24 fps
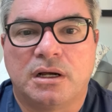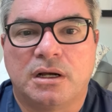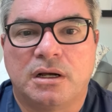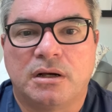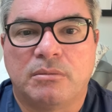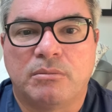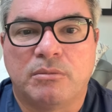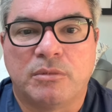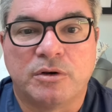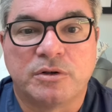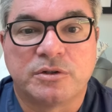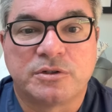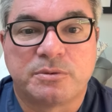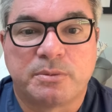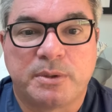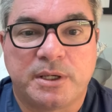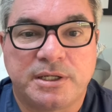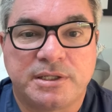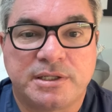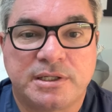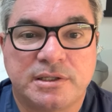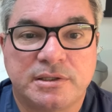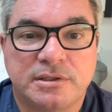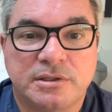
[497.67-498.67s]
most
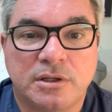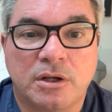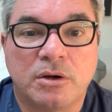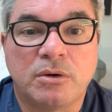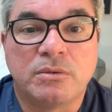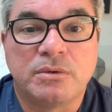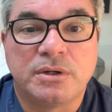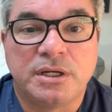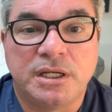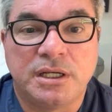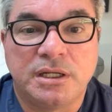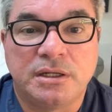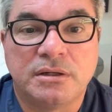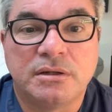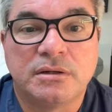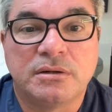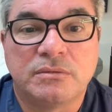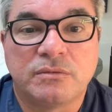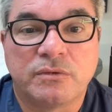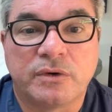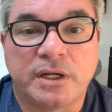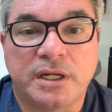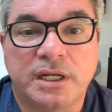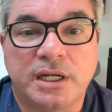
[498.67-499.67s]
patients don't need
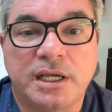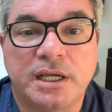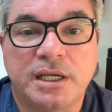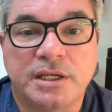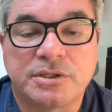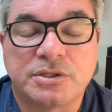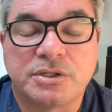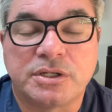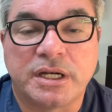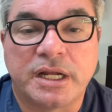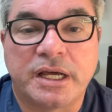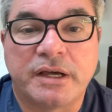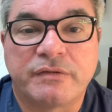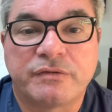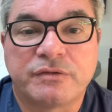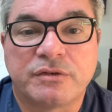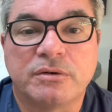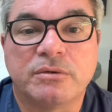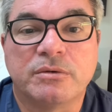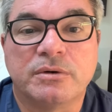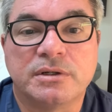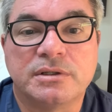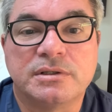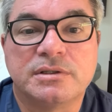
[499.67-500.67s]
radiation
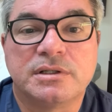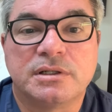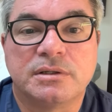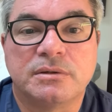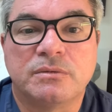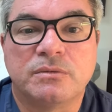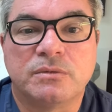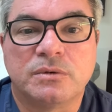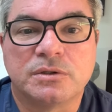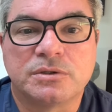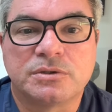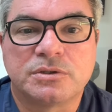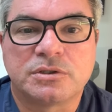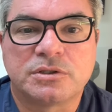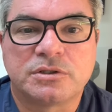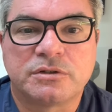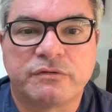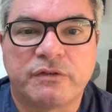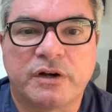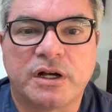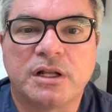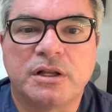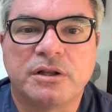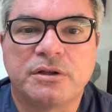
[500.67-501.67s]
afterwards, and we'll just
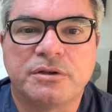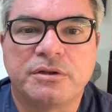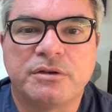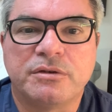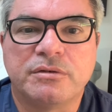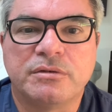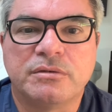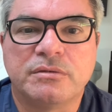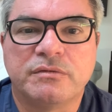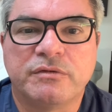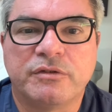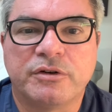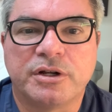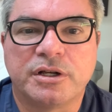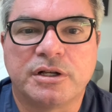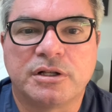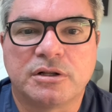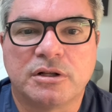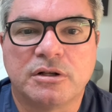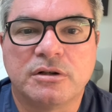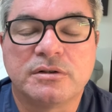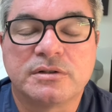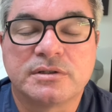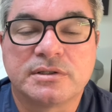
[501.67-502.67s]
follow you very
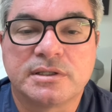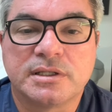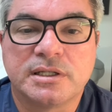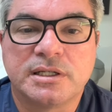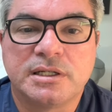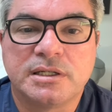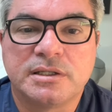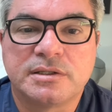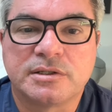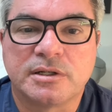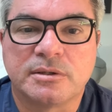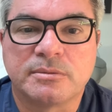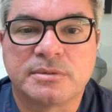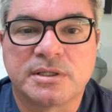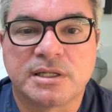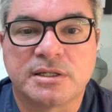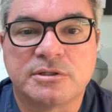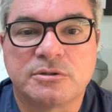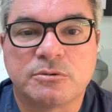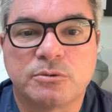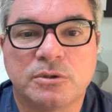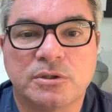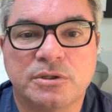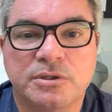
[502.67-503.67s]
closely.
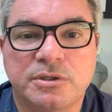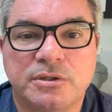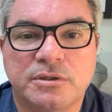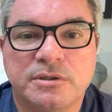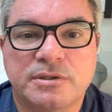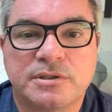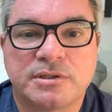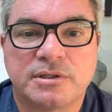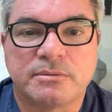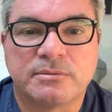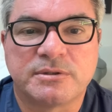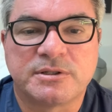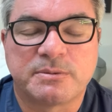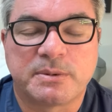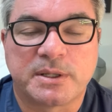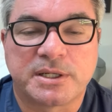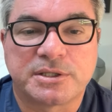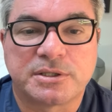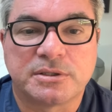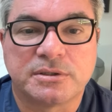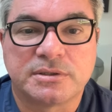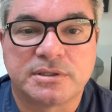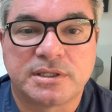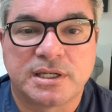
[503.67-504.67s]
Sometimes we'll use some
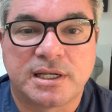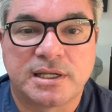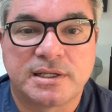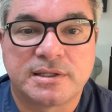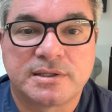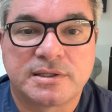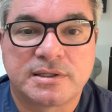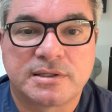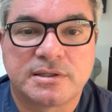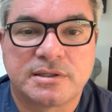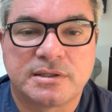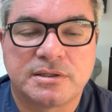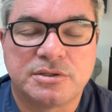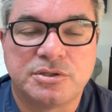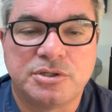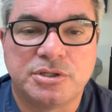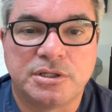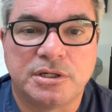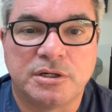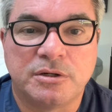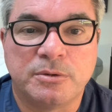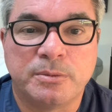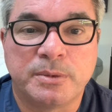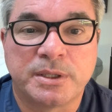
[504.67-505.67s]
special tests,
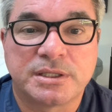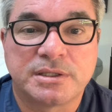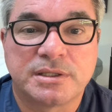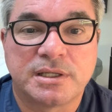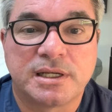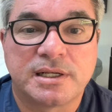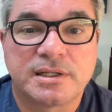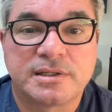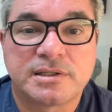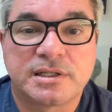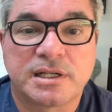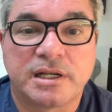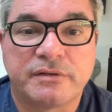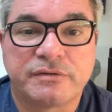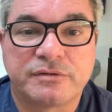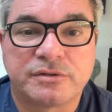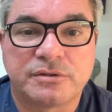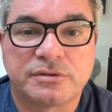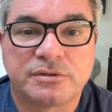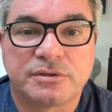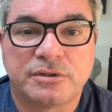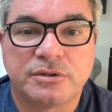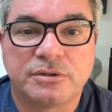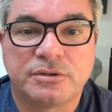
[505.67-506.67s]
genomic tests after
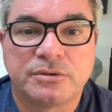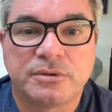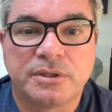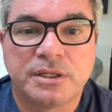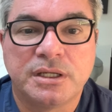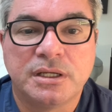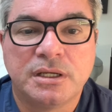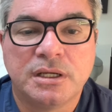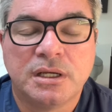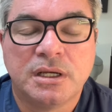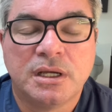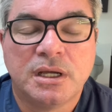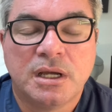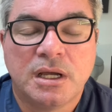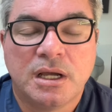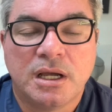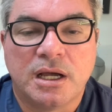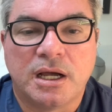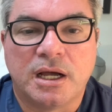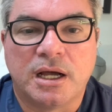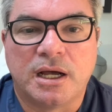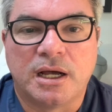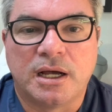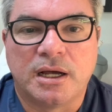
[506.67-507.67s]
surgery.
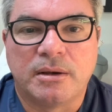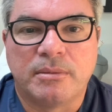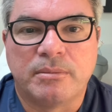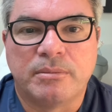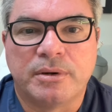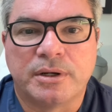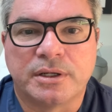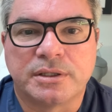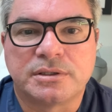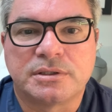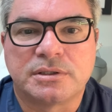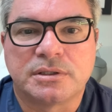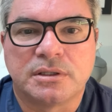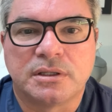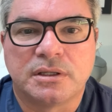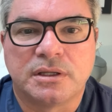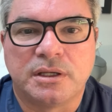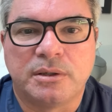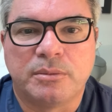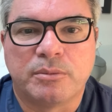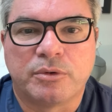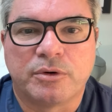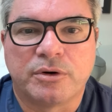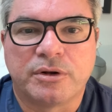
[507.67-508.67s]
But the
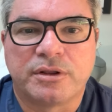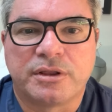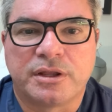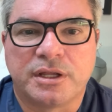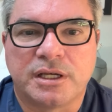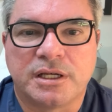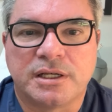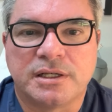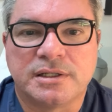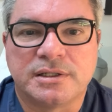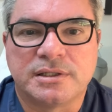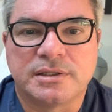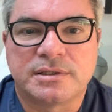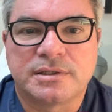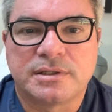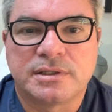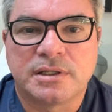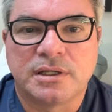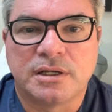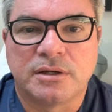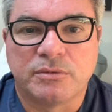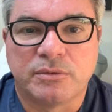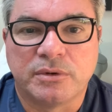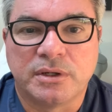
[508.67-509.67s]
important thing is
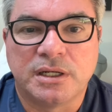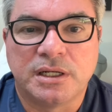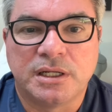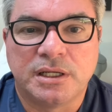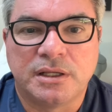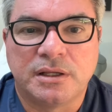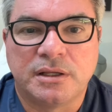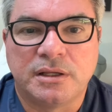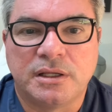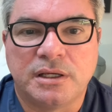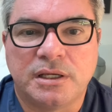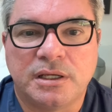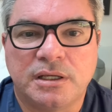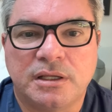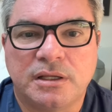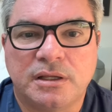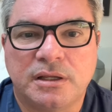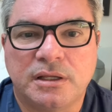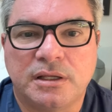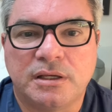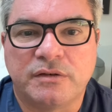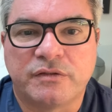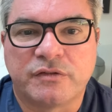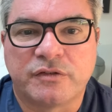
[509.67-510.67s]
really
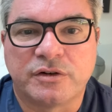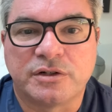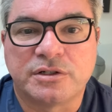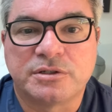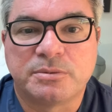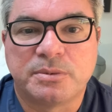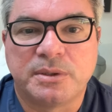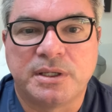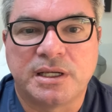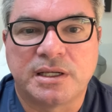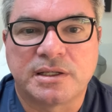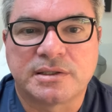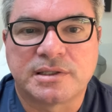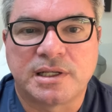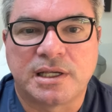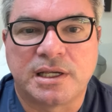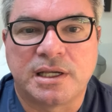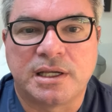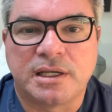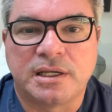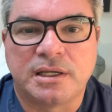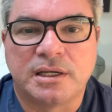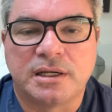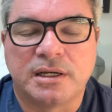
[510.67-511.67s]
the first
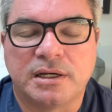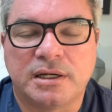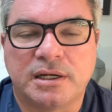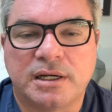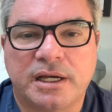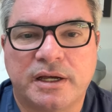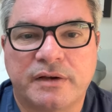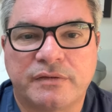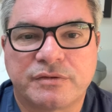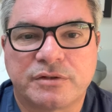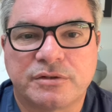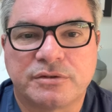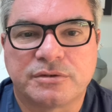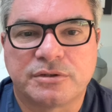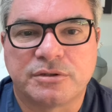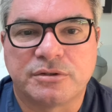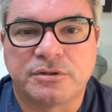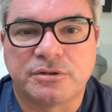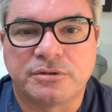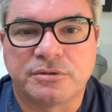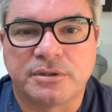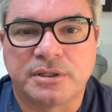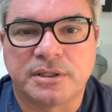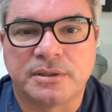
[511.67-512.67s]
PSA after
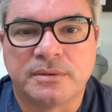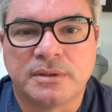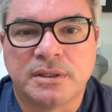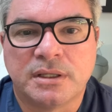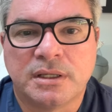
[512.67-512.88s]
surgery.